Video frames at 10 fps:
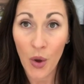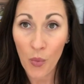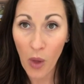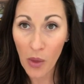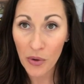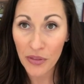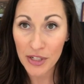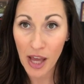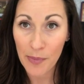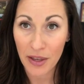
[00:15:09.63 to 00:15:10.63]
While we're on the
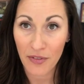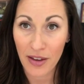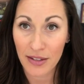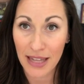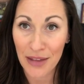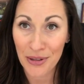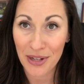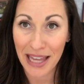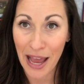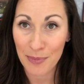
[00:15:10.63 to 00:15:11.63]
topic of
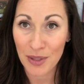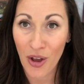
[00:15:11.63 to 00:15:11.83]
downloading apps,